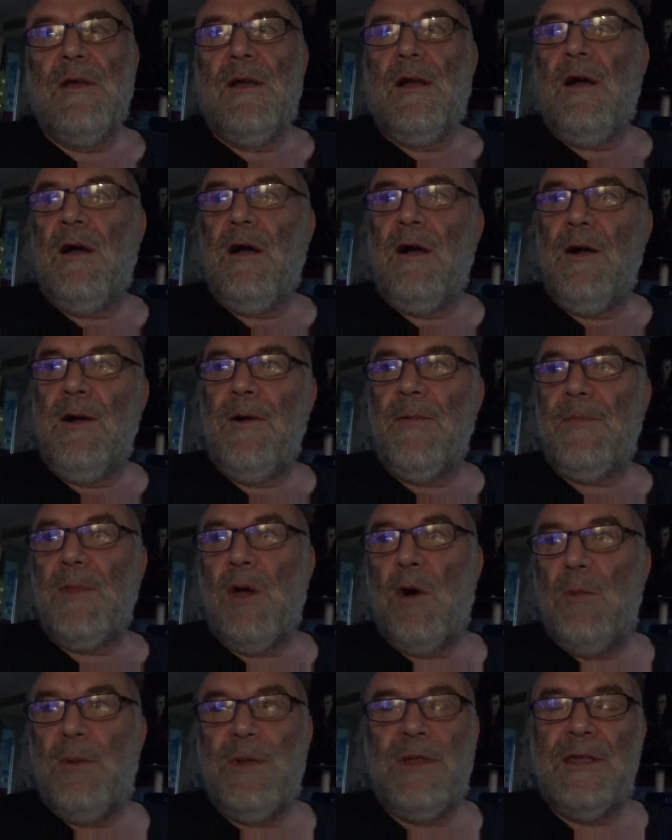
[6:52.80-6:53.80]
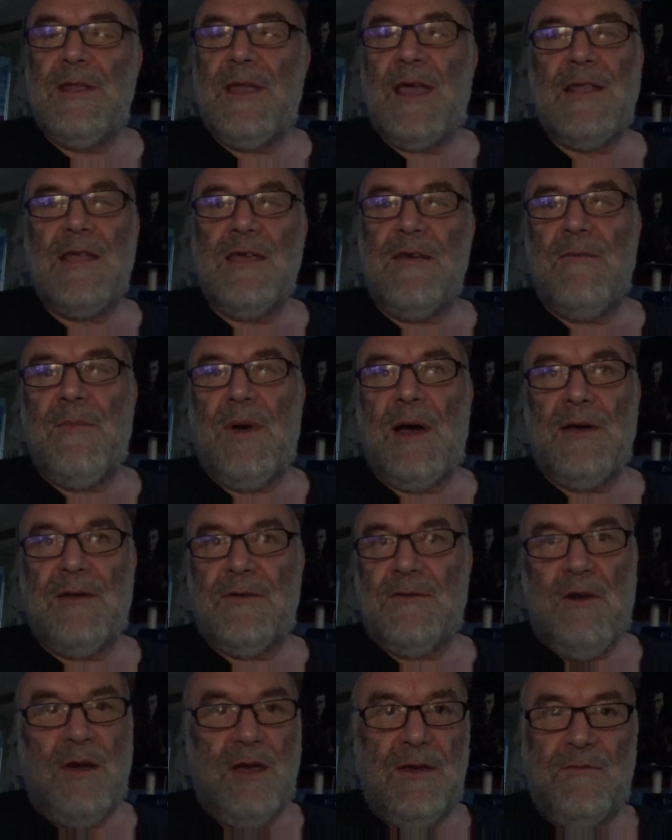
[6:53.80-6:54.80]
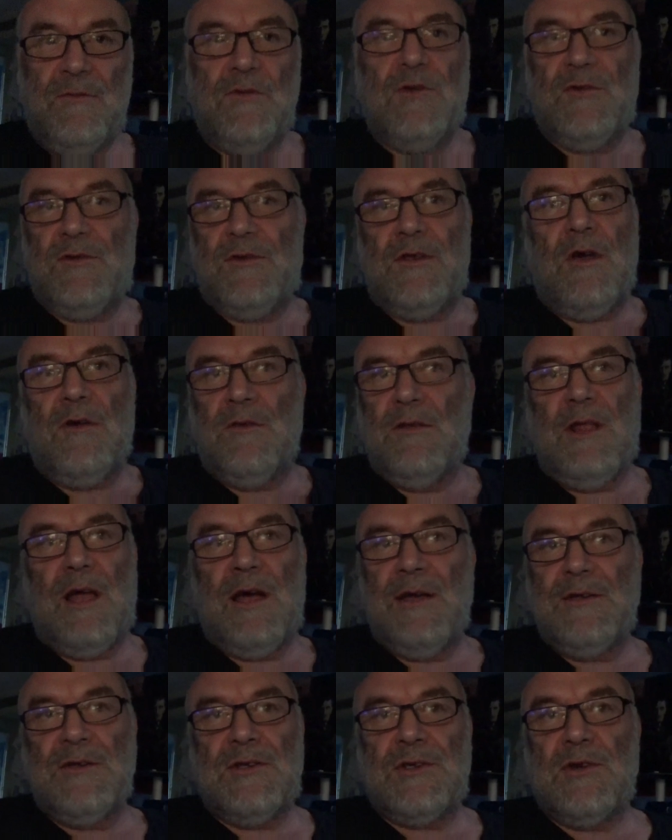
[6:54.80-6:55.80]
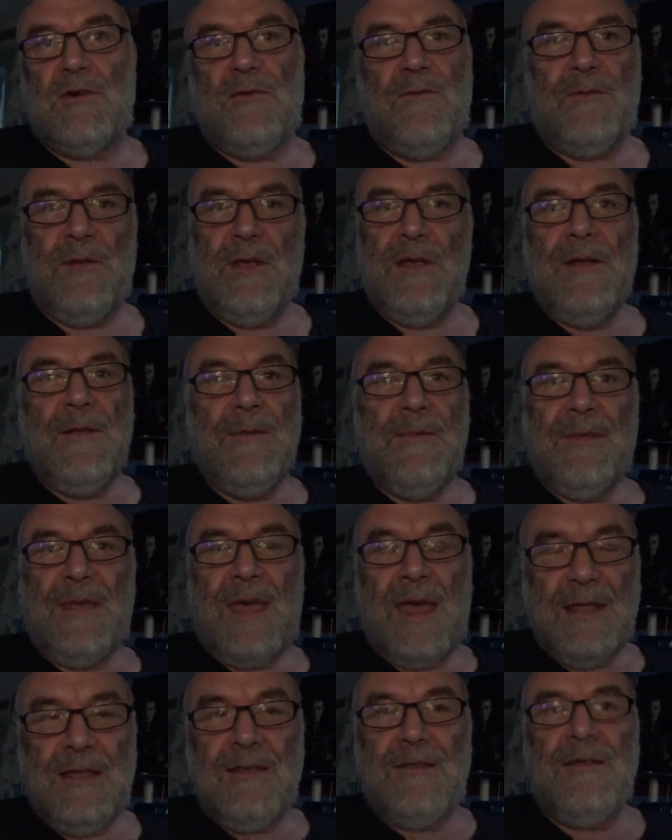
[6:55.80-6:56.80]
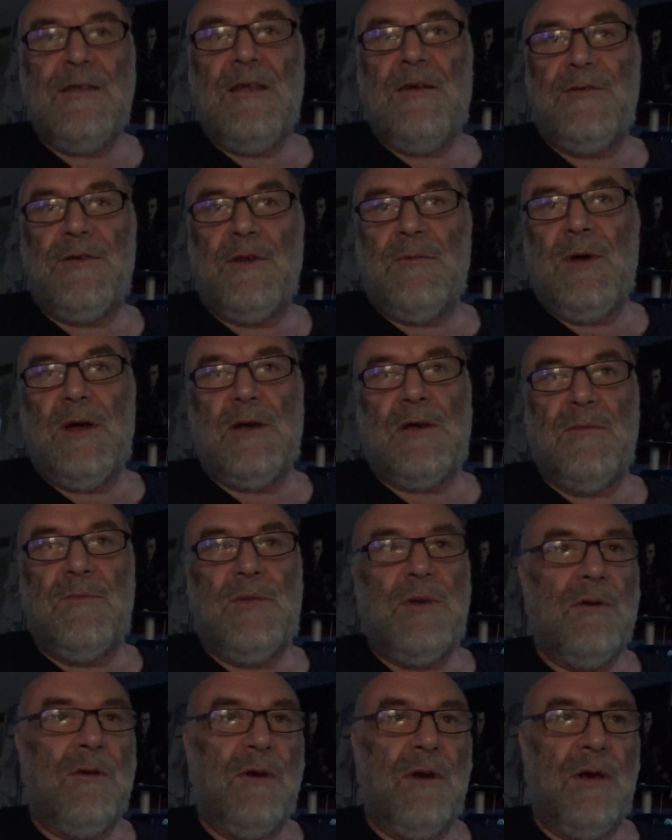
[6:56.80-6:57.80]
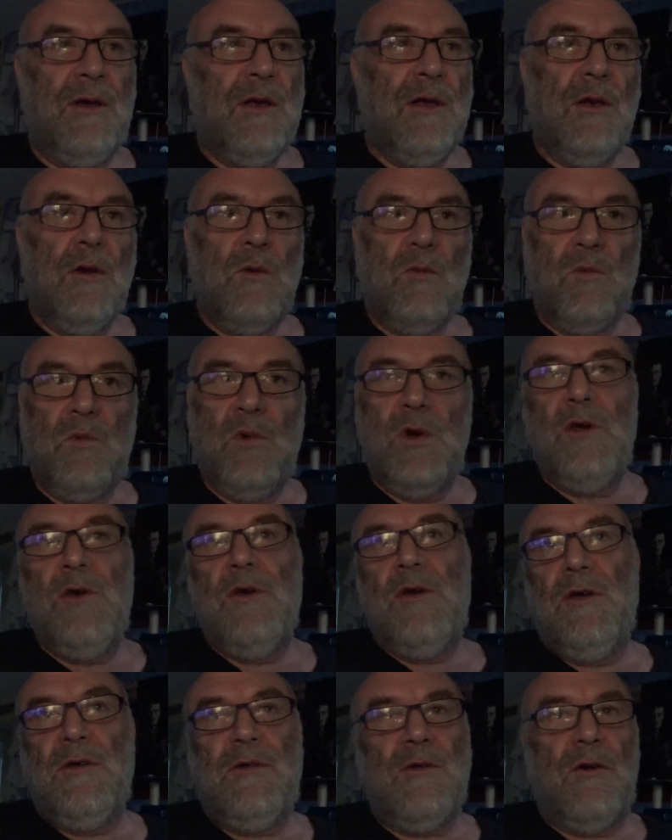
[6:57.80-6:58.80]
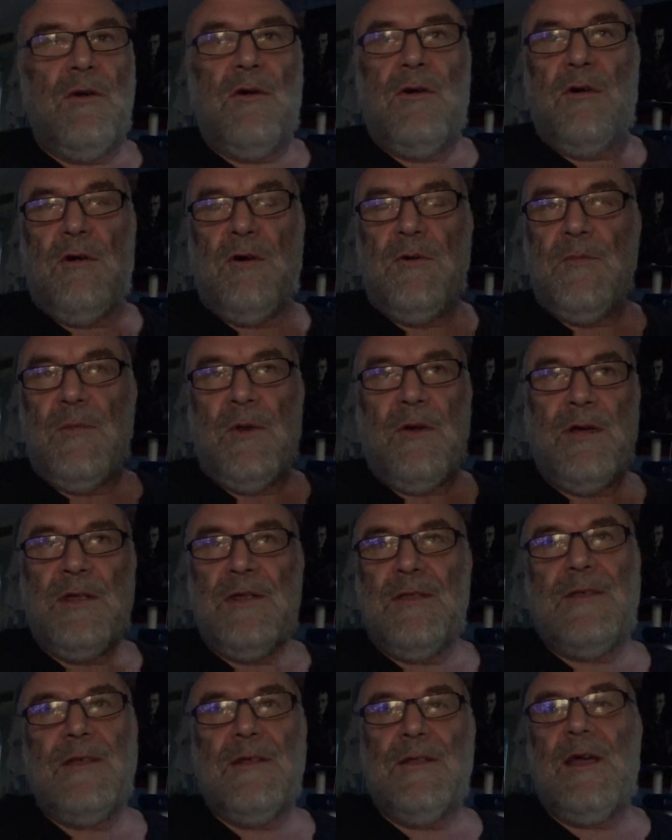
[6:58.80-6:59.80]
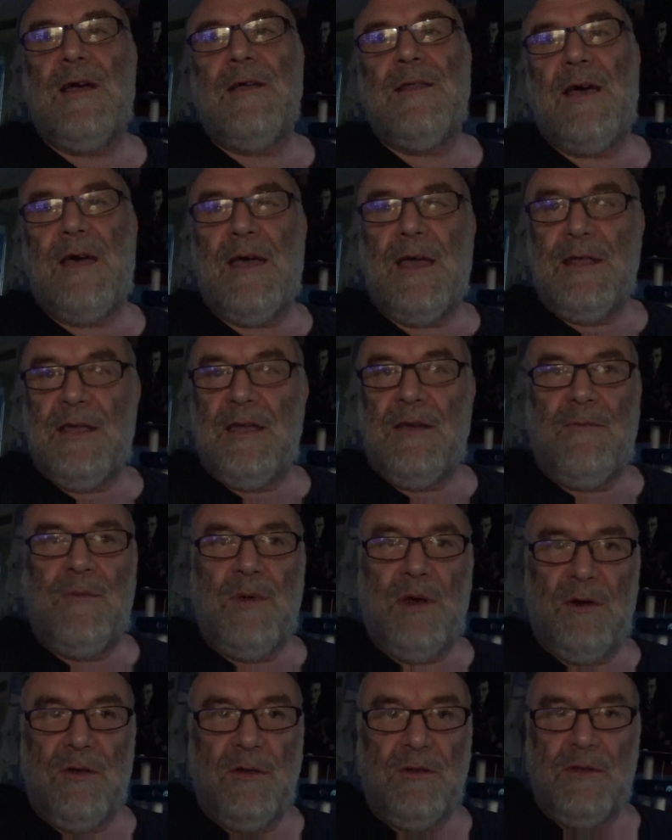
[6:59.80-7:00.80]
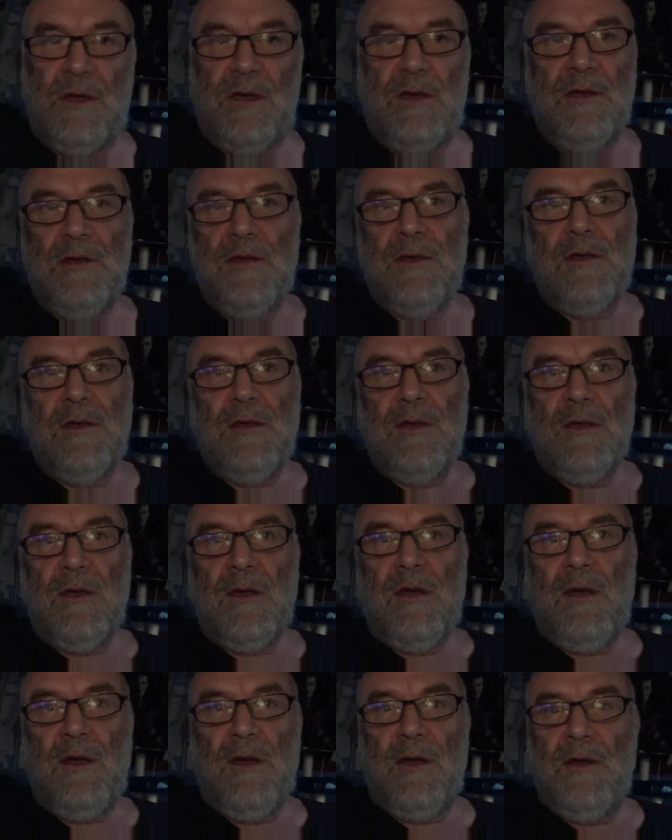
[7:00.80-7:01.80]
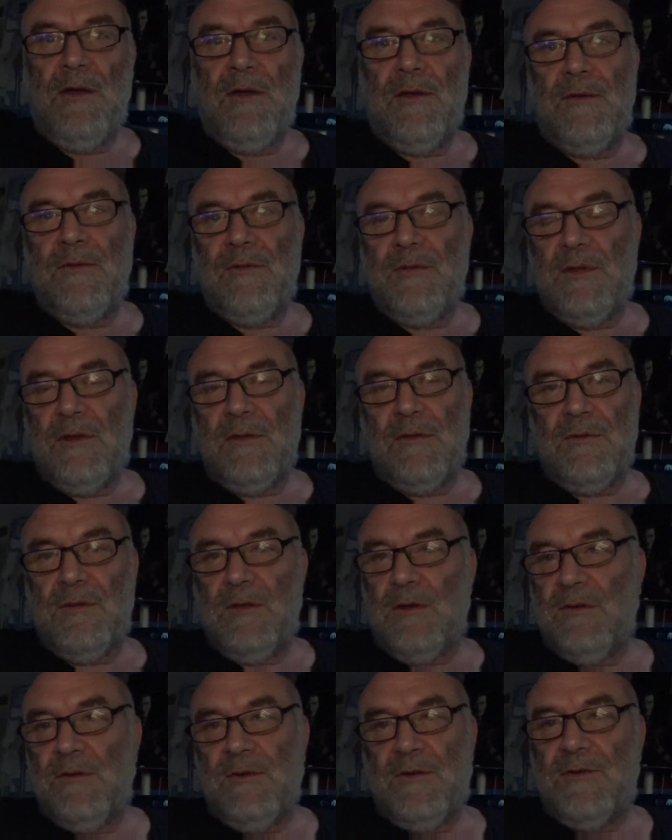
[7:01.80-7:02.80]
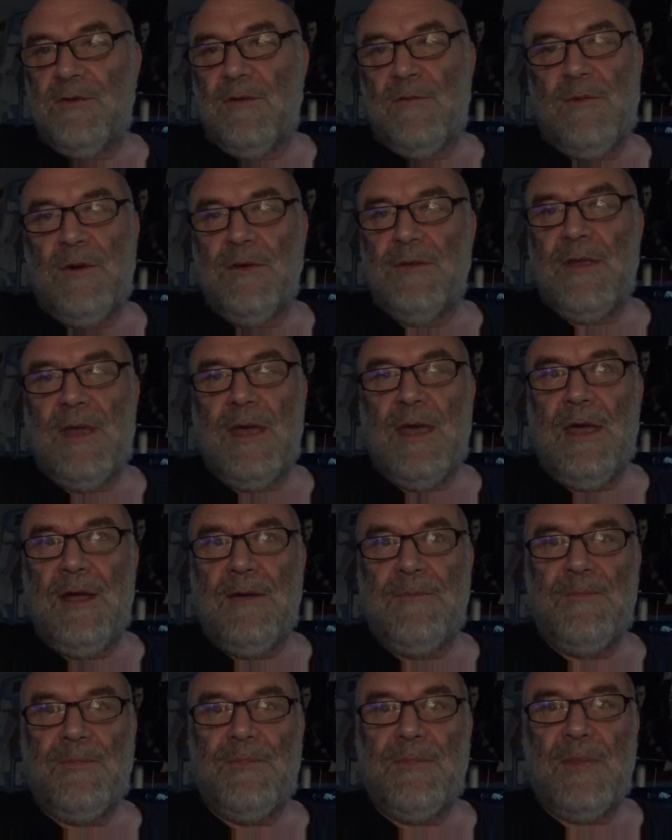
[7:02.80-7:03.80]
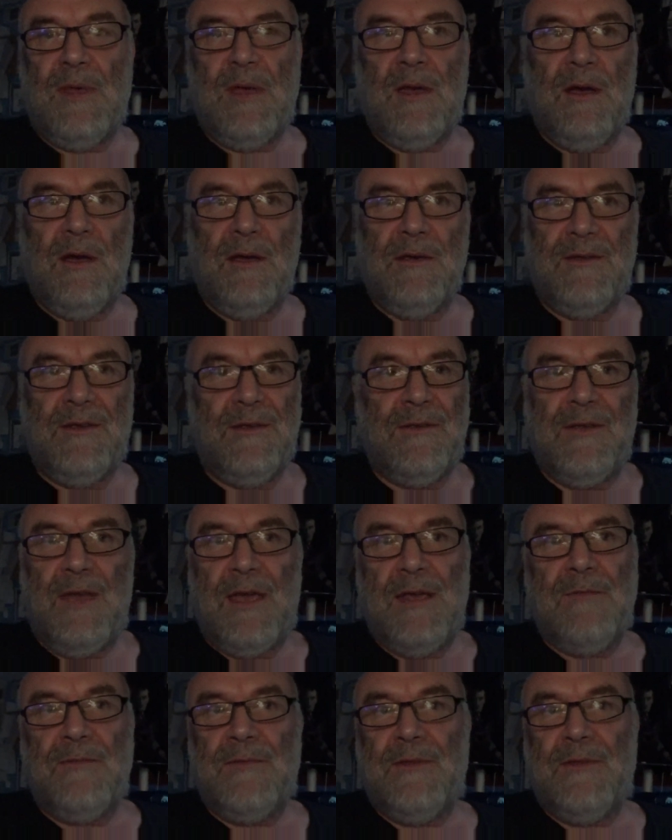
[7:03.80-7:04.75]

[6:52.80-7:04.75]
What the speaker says: Opening any of my, it's not even just the online stuff, anything else on my computer, Word or anything like that, any of my other, the other stuff on there, it's the same